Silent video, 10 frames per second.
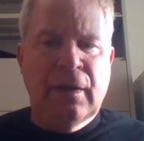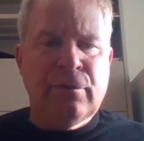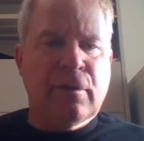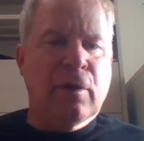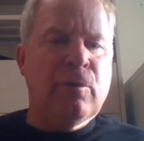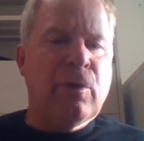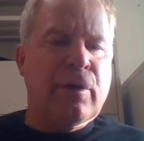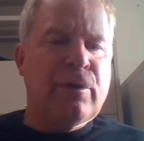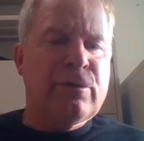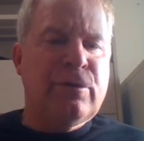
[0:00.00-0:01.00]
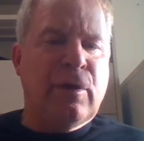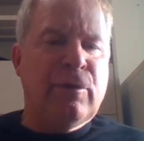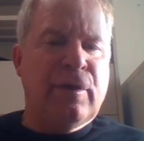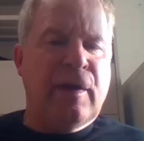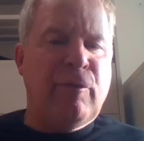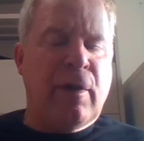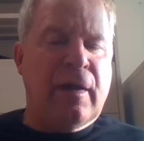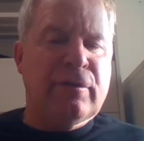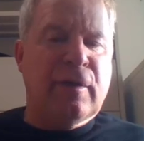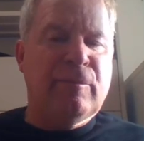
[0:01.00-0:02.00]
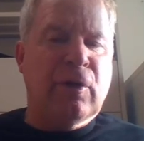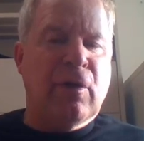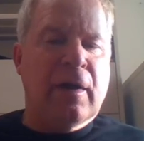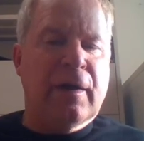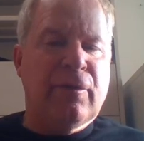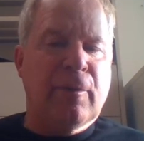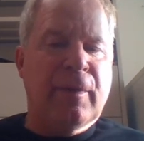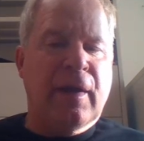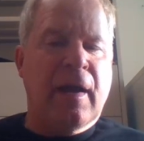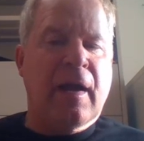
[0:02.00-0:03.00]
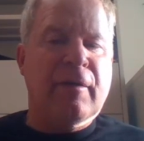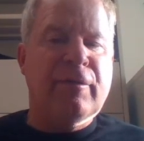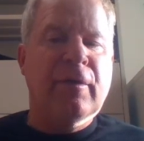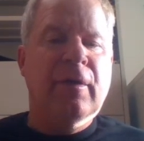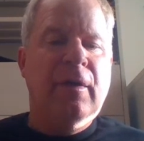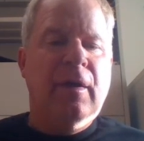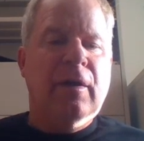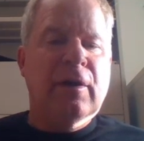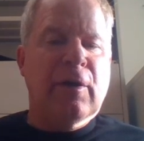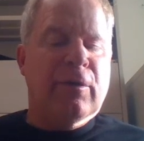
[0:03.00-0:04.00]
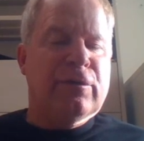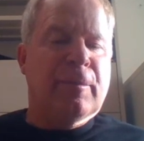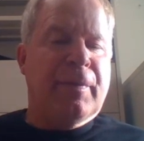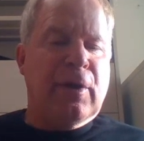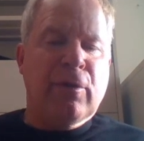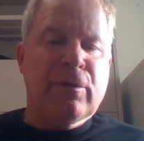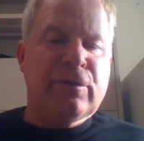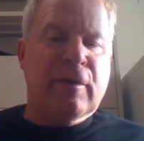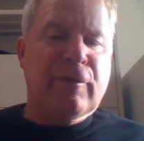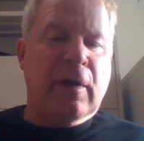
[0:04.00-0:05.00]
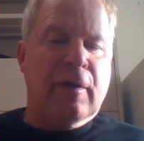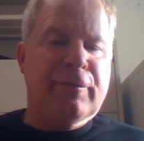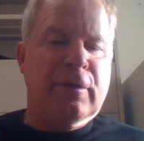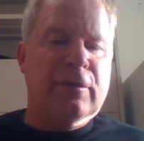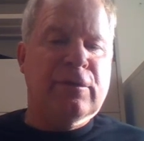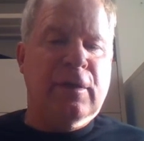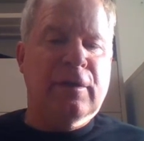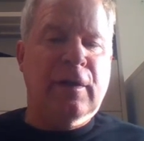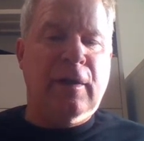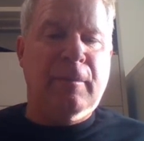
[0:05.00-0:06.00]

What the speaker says: his co-workers know to never ask him to lie on their behalf. Larry's superiors have confidence in